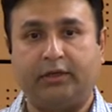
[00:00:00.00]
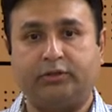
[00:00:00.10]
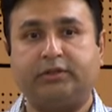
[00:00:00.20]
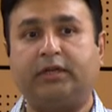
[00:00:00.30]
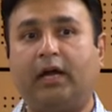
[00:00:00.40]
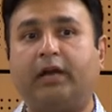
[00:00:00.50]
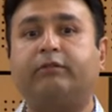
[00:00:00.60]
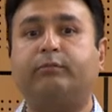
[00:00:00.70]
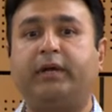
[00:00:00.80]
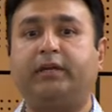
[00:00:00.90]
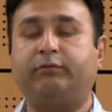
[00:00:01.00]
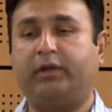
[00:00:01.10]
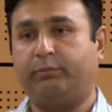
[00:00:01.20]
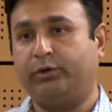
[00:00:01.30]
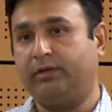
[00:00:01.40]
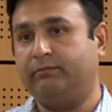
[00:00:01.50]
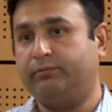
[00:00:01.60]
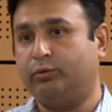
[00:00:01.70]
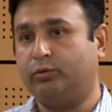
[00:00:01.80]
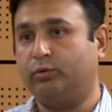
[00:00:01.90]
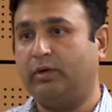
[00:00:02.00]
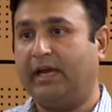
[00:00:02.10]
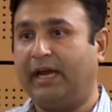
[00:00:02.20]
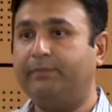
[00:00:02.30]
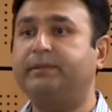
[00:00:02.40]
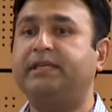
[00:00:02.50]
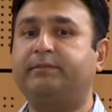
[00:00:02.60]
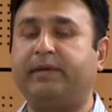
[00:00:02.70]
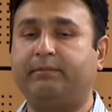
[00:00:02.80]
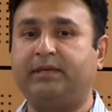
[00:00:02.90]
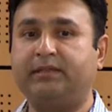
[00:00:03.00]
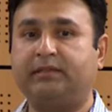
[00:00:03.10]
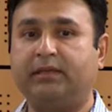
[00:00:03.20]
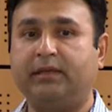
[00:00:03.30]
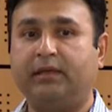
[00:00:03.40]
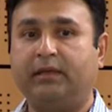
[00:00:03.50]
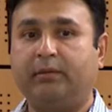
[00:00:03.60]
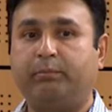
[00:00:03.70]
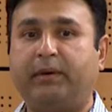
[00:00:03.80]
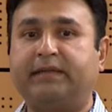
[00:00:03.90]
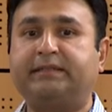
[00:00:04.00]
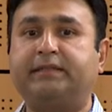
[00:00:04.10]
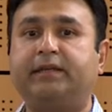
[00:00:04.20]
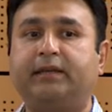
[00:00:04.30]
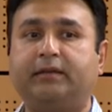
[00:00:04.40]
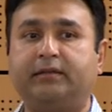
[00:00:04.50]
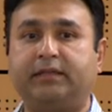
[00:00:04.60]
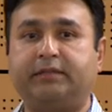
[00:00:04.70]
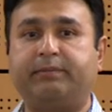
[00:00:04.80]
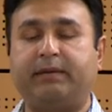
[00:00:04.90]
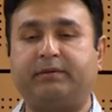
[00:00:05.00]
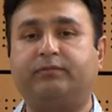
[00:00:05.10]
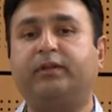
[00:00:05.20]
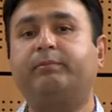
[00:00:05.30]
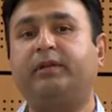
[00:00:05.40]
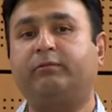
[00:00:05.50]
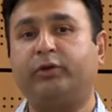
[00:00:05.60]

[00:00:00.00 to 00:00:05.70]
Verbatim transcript: So it's a lot of money we are putting to help these babies, but still these babies will be.